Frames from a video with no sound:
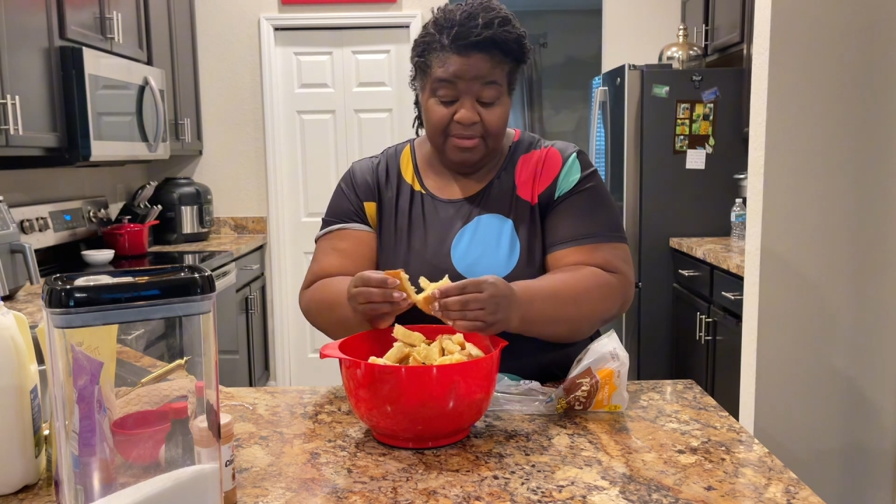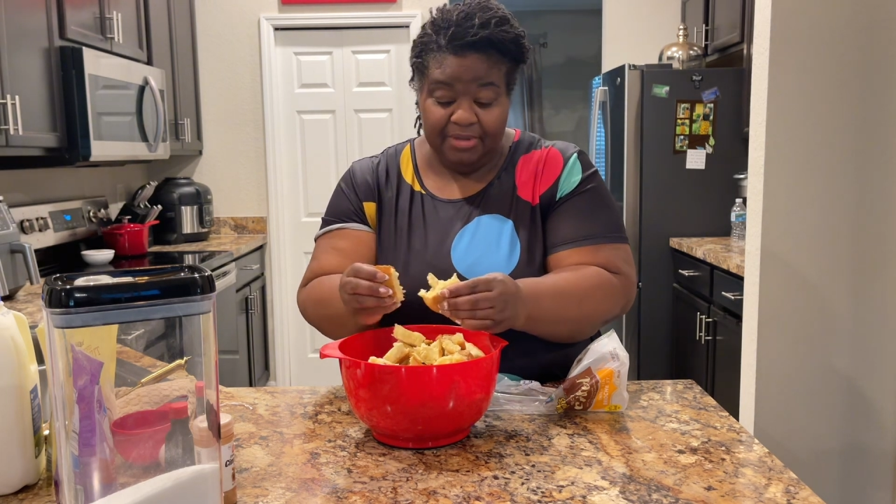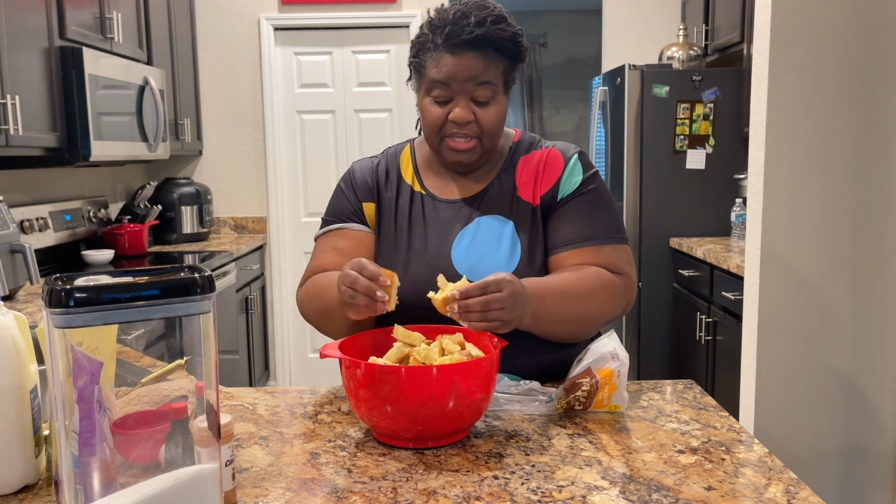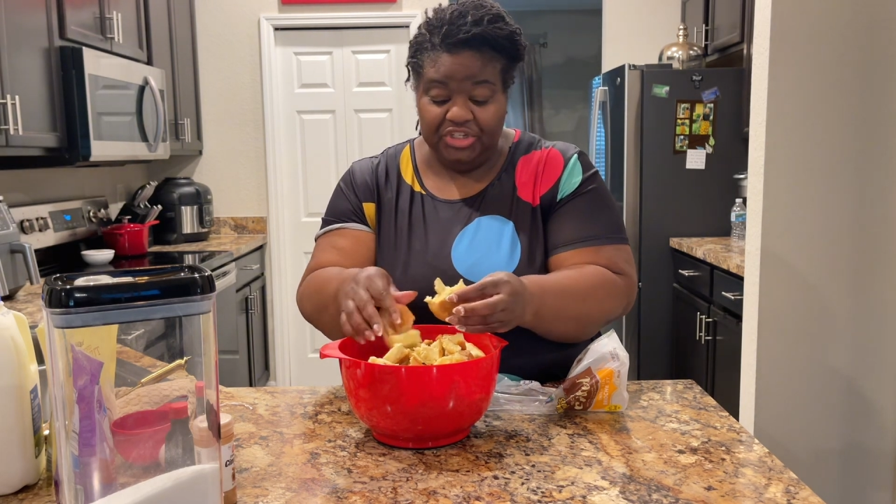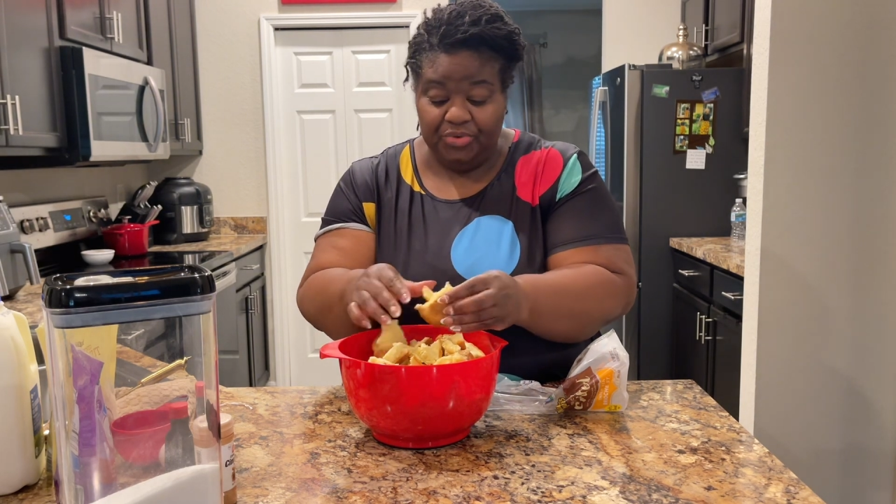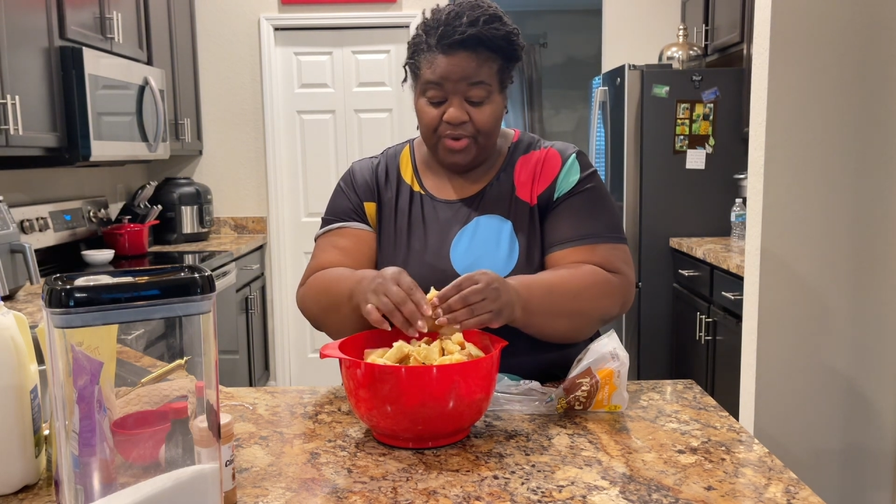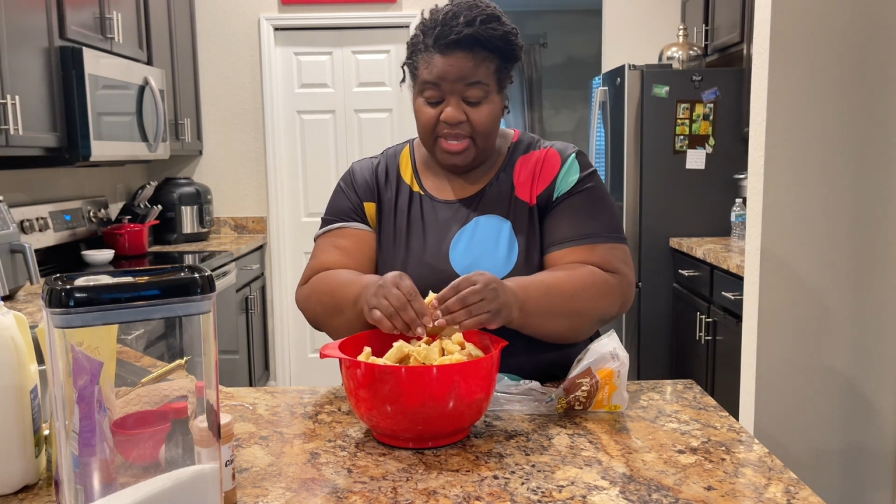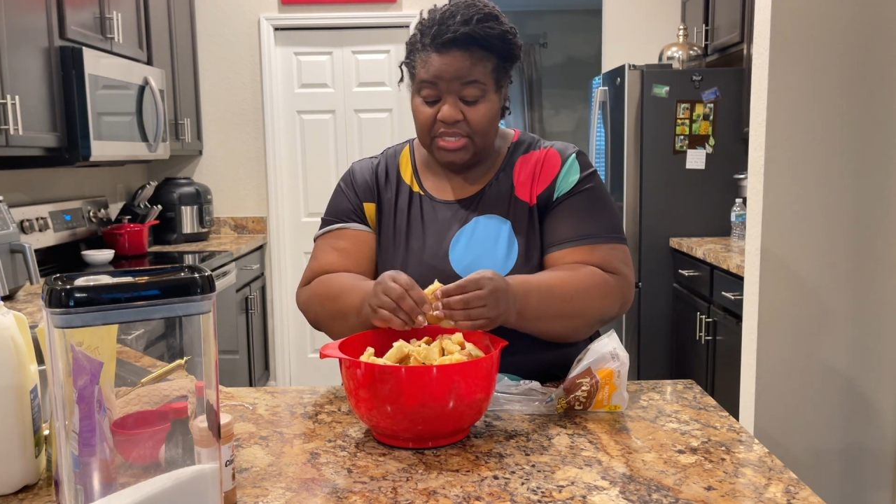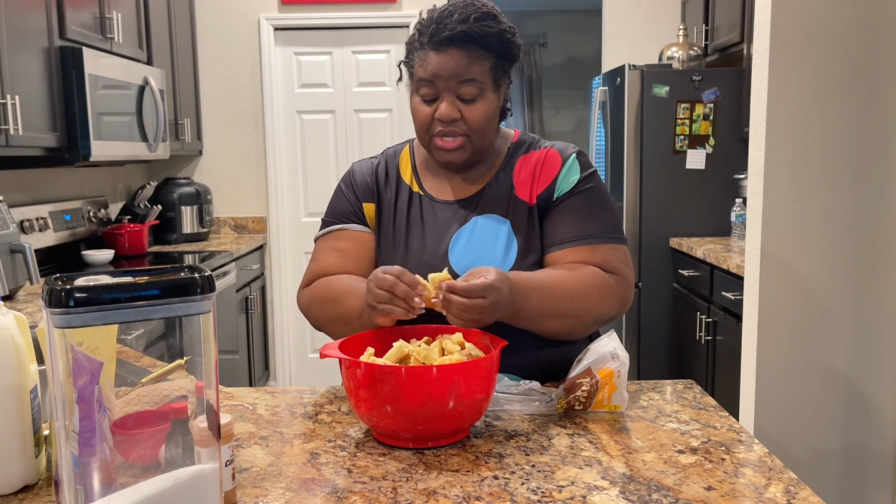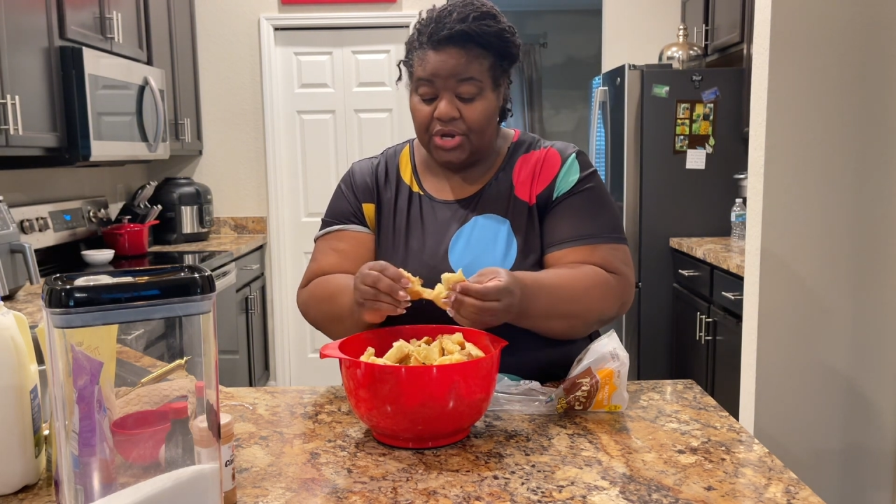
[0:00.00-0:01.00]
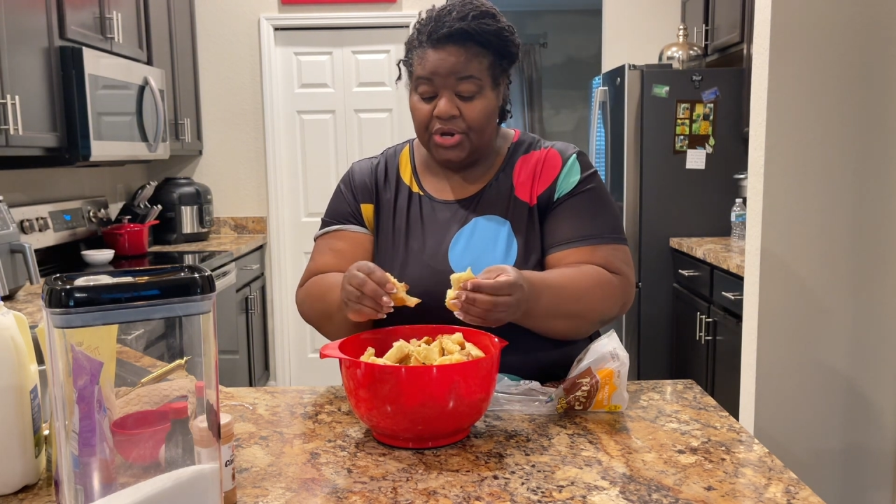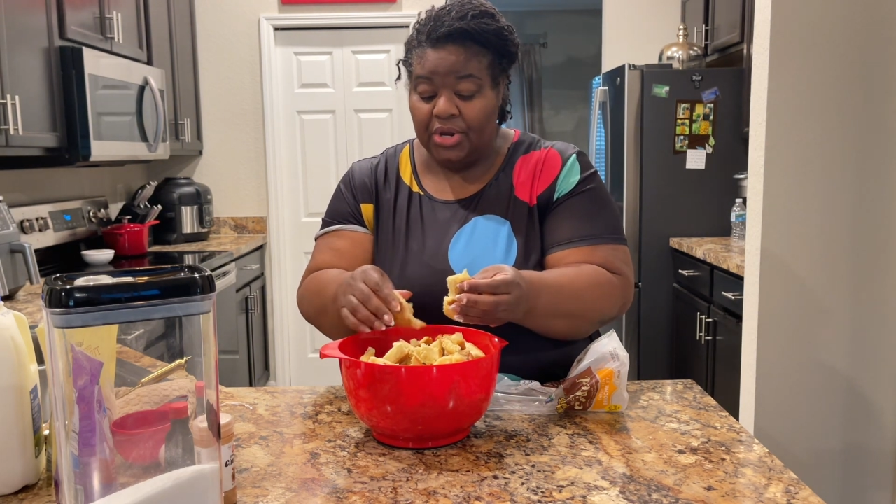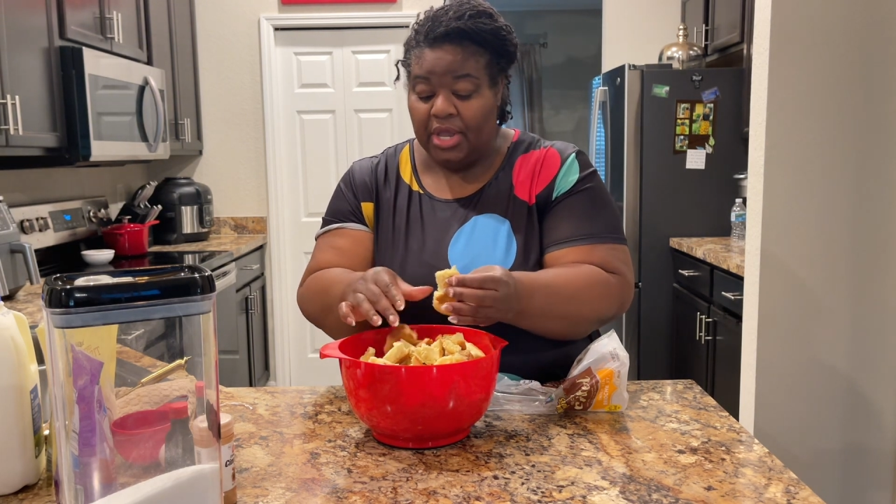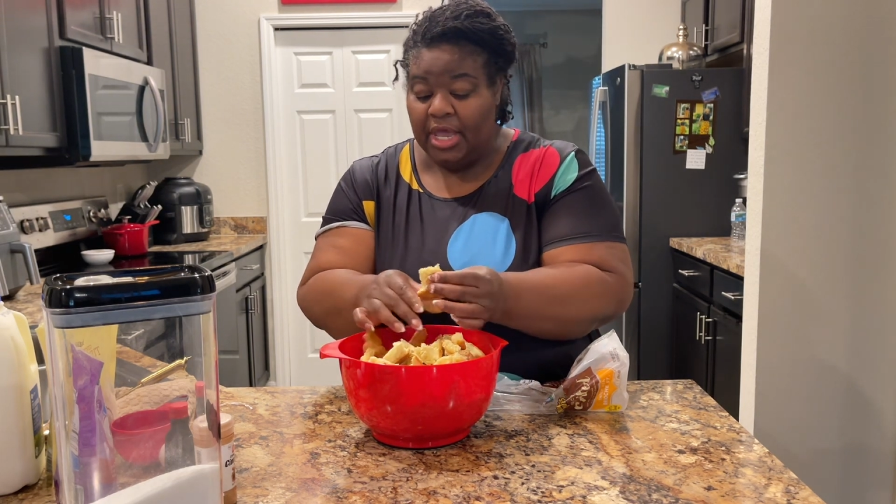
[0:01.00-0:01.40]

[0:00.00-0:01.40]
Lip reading: because she raised her,